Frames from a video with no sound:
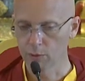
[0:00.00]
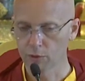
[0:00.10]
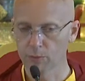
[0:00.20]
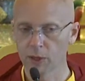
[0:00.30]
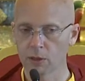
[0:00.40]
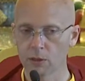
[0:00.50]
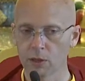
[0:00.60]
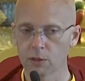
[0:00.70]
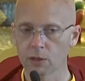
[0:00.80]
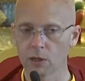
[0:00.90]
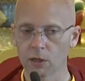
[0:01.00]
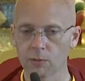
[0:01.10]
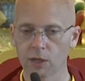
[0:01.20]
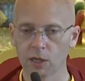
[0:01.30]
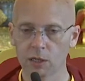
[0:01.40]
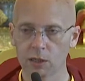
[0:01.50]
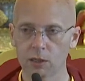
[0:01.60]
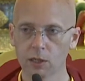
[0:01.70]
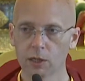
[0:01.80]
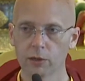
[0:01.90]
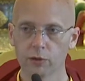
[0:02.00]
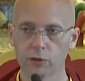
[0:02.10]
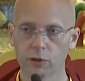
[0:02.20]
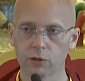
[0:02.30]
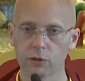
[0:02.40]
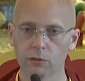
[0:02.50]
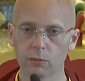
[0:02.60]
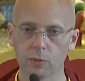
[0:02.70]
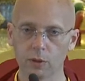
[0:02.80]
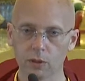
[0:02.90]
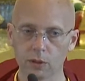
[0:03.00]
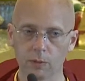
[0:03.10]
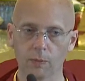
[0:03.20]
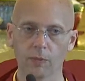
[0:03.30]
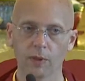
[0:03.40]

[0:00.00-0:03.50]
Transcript: It's better not to harm any sentient being.